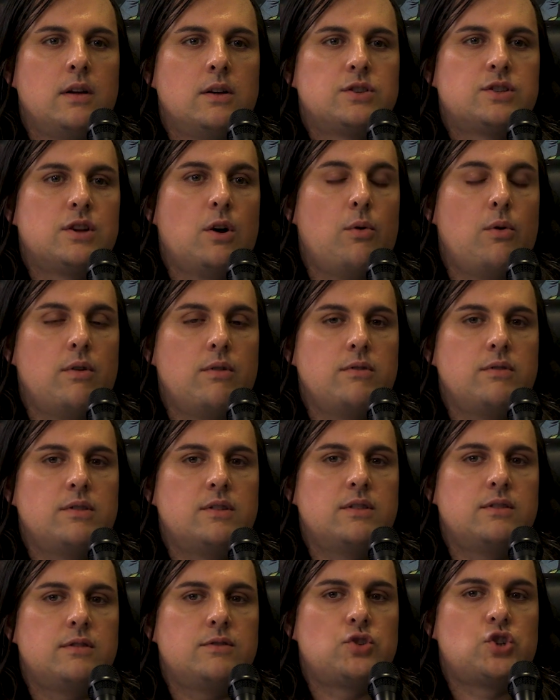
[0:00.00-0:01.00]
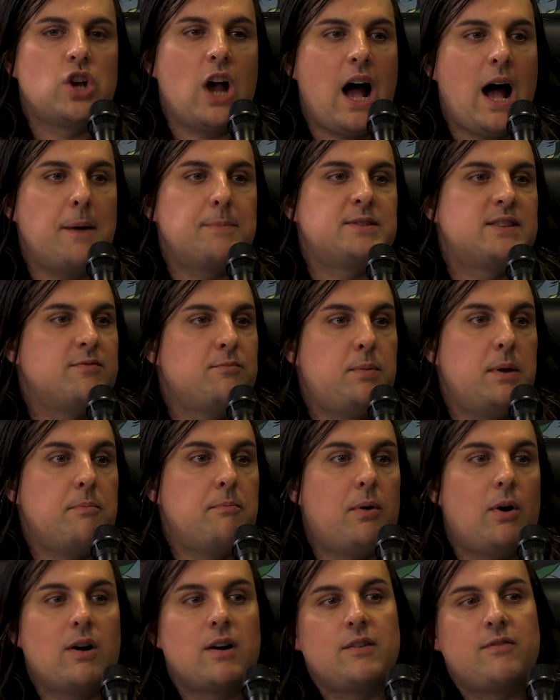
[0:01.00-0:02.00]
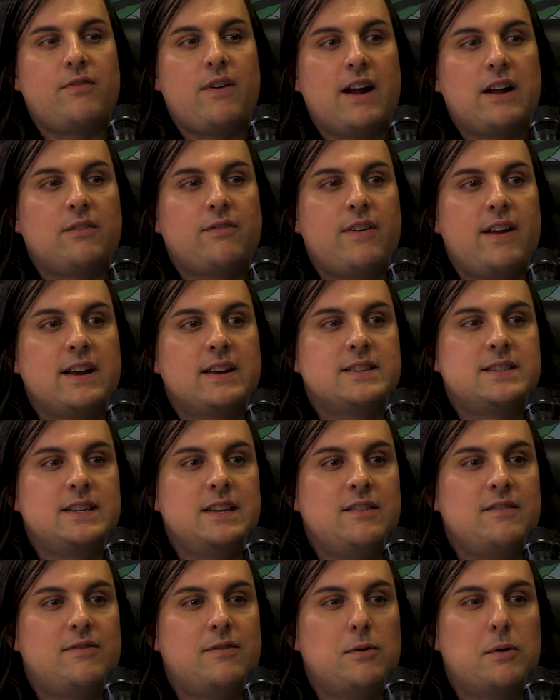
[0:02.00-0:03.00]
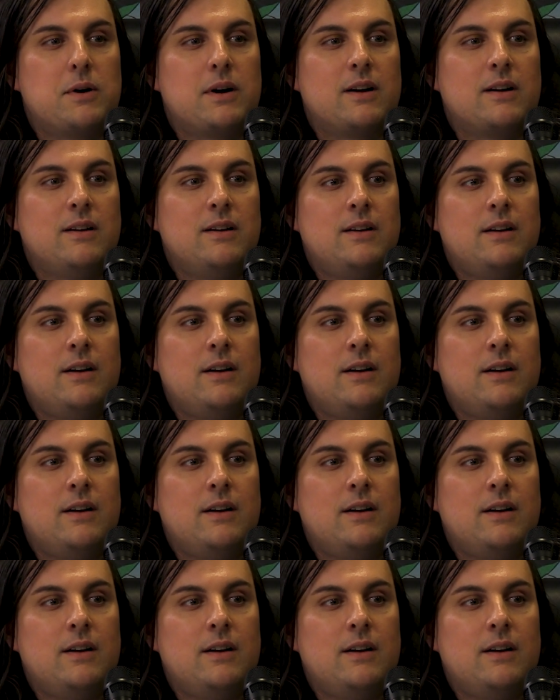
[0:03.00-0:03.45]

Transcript: So jobs have been part of Final Fantasy for